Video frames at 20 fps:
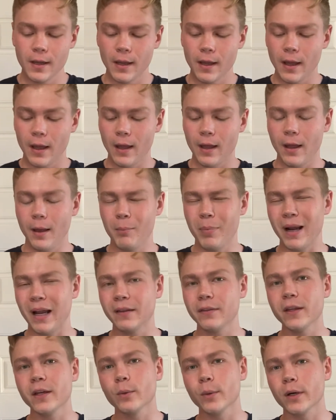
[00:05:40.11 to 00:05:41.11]
But I
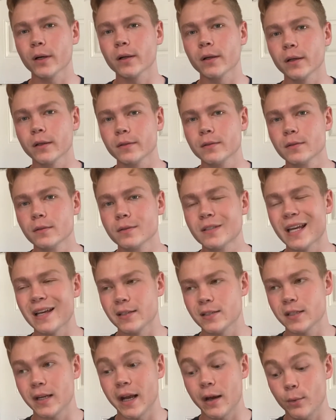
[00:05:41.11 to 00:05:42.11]
think we're gonna
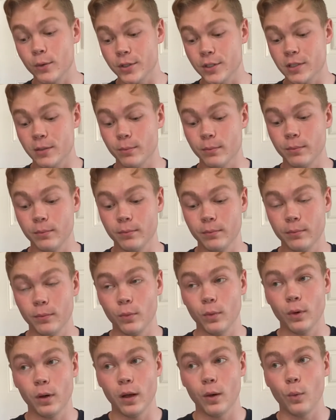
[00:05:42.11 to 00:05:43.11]
test it out with some
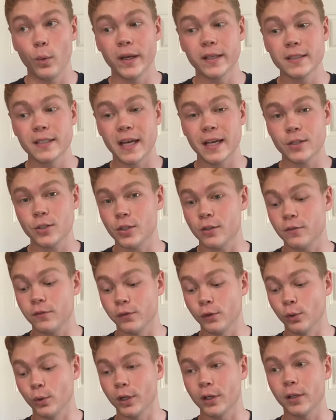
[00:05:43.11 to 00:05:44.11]
Windex or
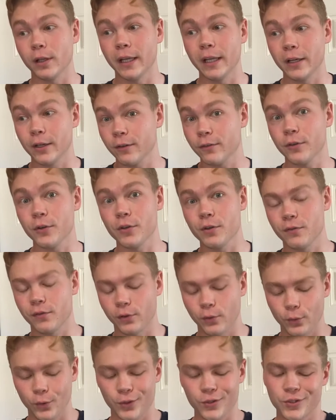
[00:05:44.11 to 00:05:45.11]
floor cleaner for the
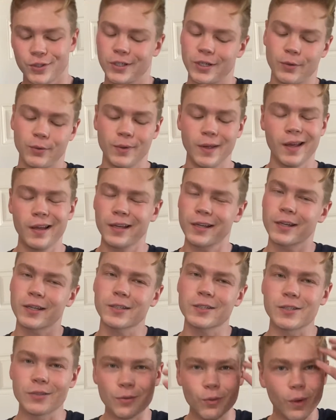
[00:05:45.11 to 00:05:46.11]
floors, you know,
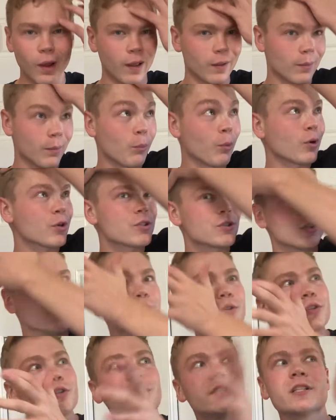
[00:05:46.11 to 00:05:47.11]
because more
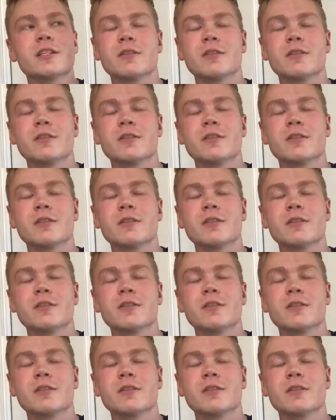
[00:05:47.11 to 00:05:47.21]
solution is